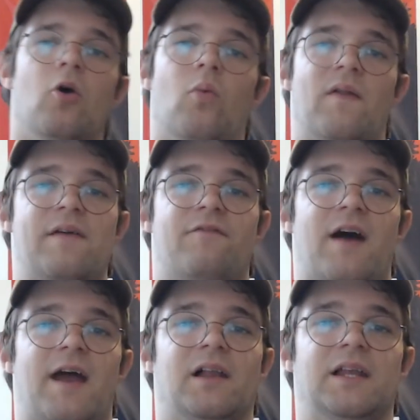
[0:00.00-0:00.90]
when they
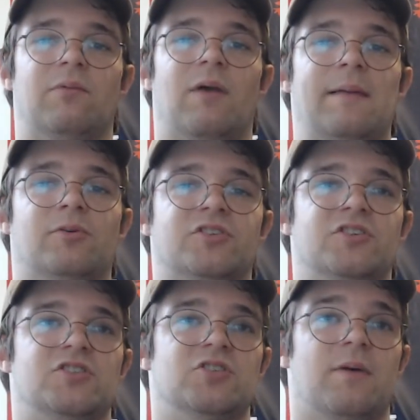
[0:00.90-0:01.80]
finally were able to
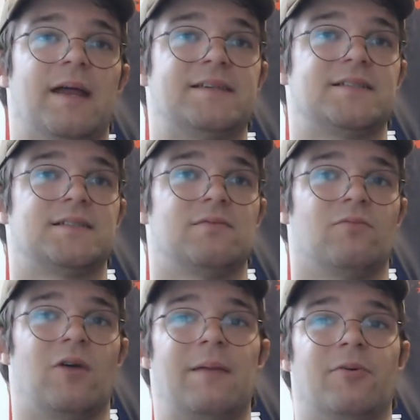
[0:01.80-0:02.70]
do it.
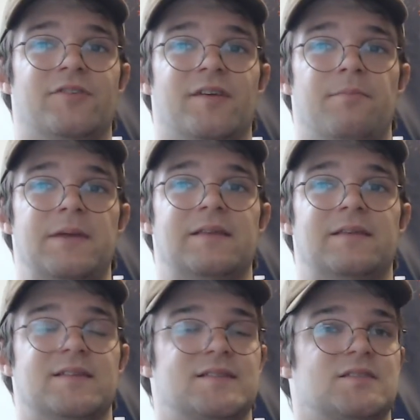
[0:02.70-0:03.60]
Were able to beat
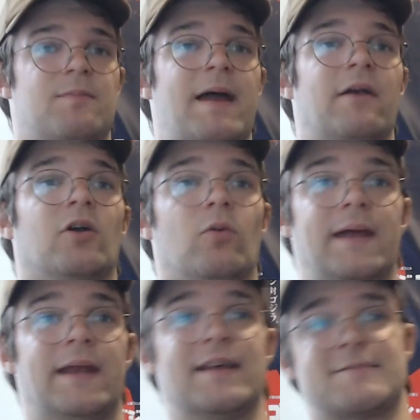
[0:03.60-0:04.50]
this Spider
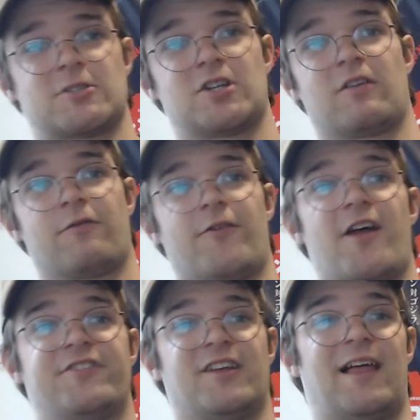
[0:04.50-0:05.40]
Queen, especially because
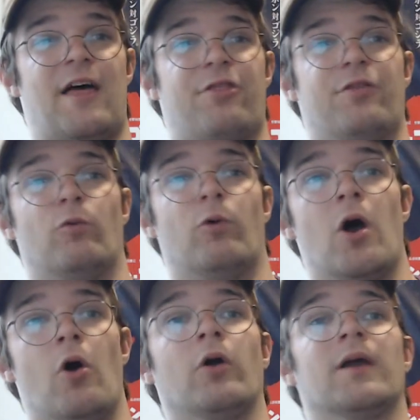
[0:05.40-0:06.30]
Voth Teleth, the
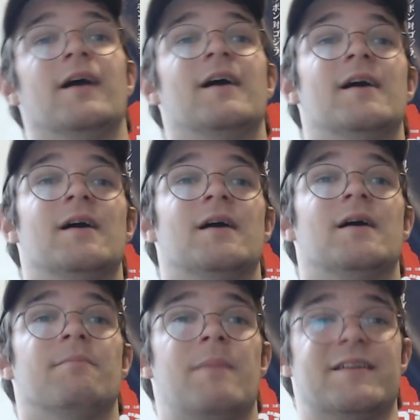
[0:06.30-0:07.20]
rogue,
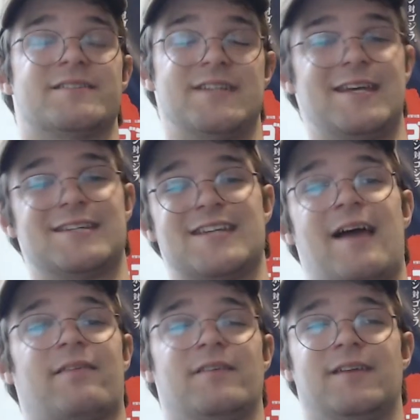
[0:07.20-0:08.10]
made a sneak
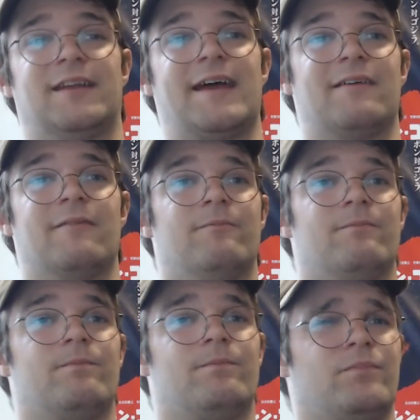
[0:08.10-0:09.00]
attack that did like
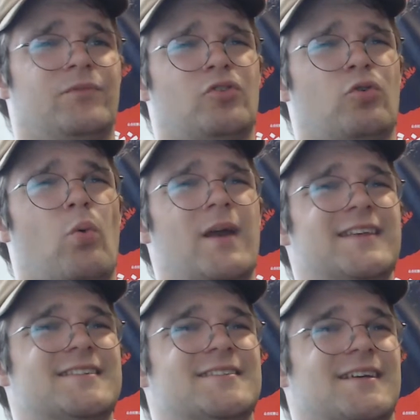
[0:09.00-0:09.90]

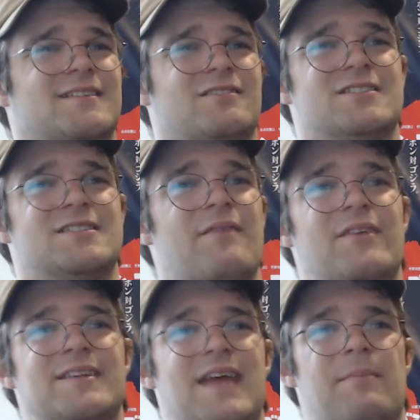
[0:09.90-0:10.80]
26 or
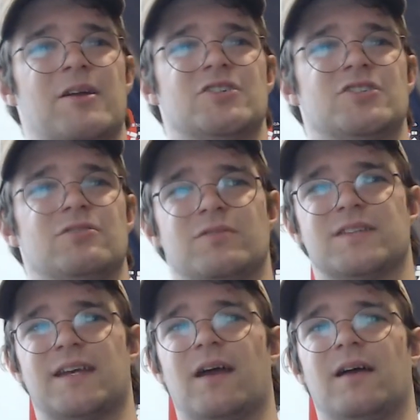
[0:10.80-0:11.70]
7 damage. It's like